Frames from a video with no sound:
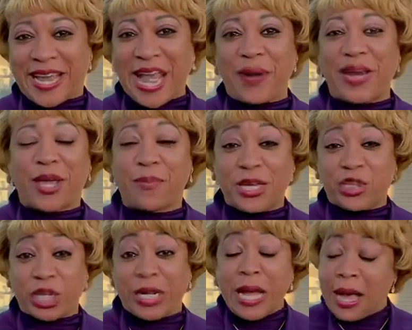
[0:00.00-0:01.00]
County
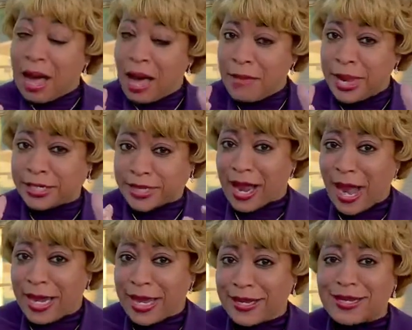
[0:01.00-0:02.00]
Commission. I'm
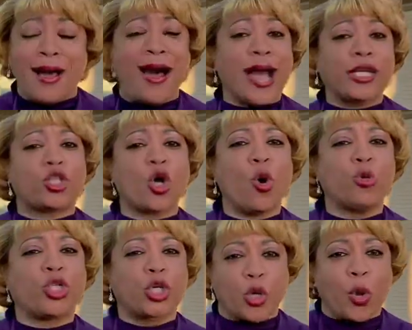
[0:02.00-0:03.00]
excited. I
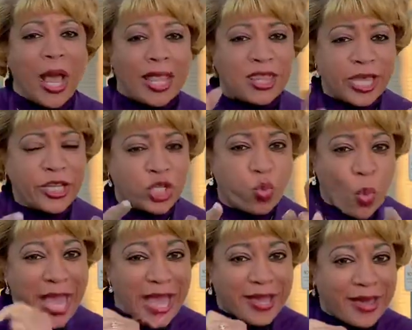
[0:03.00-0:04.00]
told you this
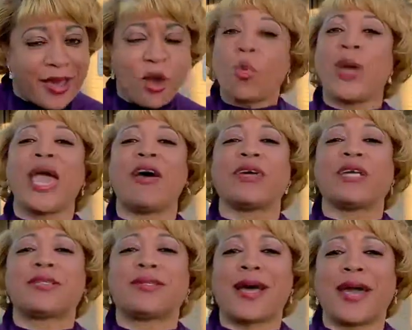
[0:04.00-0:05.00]
week we have
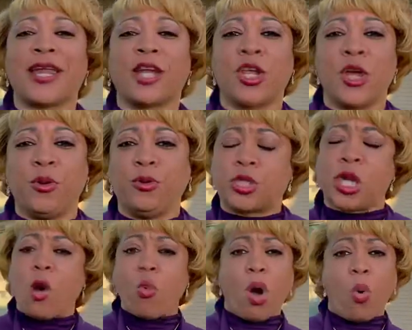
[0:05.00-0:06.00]
exciting news.
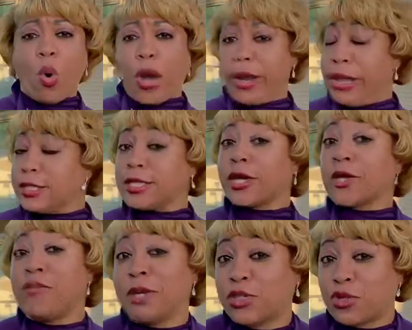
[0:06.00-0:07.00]
Well, what is it,
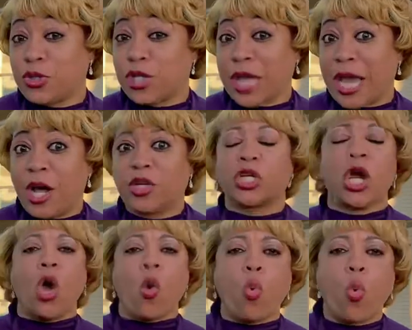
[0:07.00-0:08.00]
Commissioner Scales?
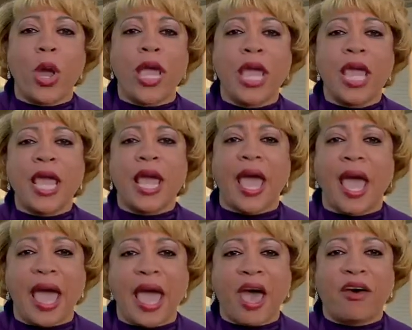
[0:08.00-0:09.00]
We
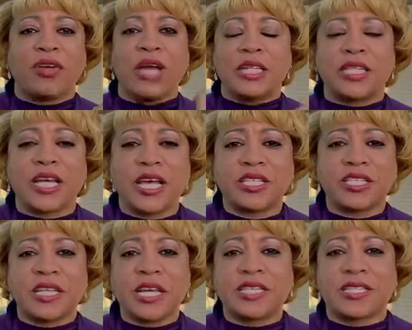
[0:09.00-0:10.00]
have
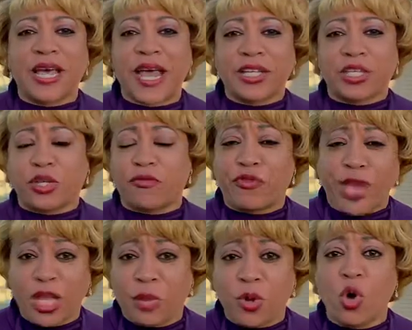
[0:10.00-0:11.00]
testing sites
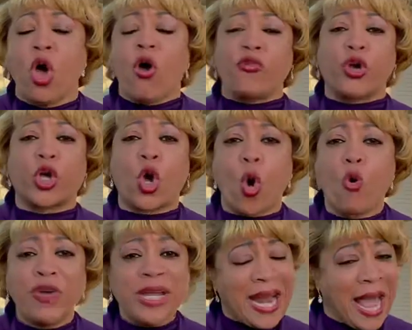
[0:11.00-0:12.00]
available for
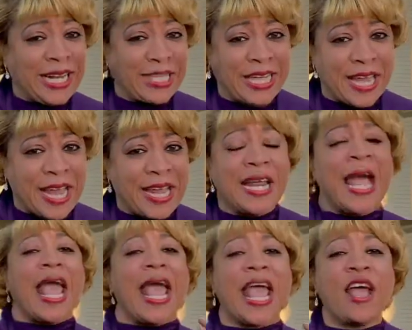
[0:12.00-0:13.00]
COVID-19
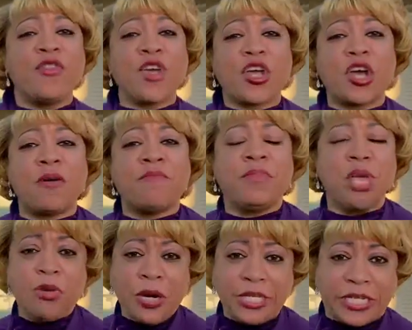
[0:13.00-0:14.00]
in the
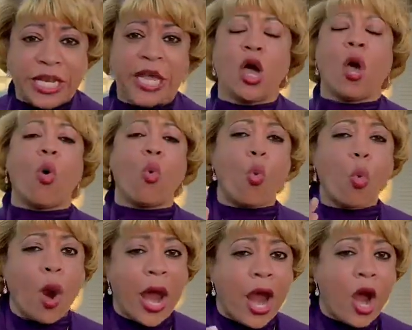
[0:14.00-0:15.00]
community
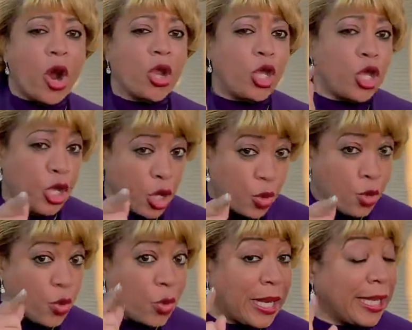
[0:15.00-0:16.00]
where
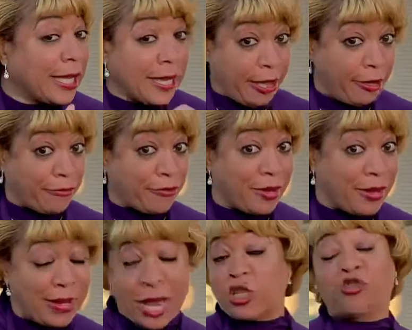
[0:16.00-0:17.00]
you live.
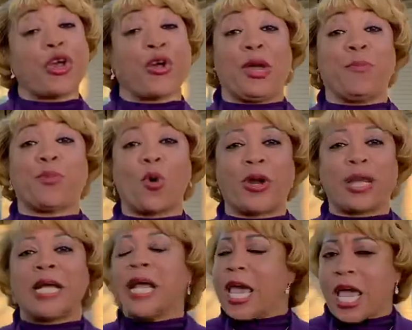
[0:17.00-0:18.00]
That's very important.
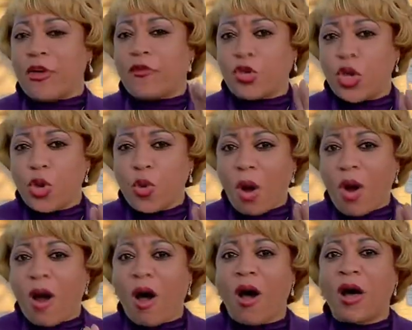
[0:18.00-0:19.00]
If you
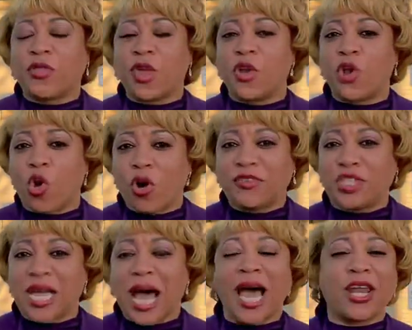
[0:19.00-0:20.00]
are on the north
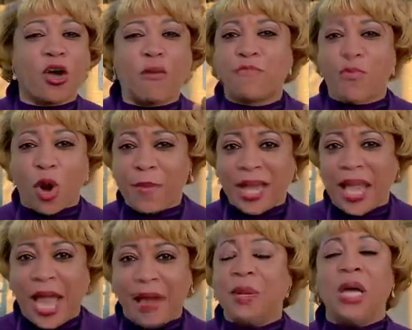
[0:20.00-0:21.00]
side of
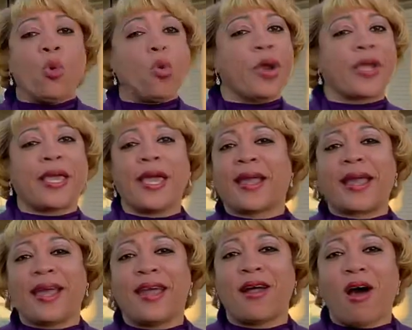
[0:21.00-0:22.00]
Birmingham, we're
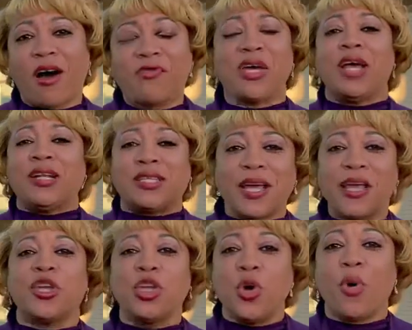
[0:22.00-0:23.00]
kicking it off,
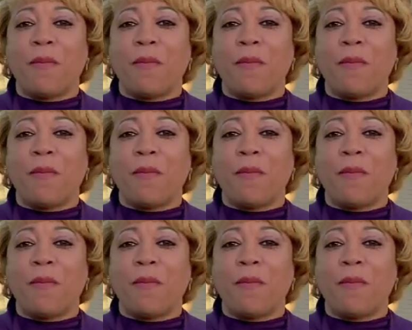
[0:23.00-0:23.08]
telling you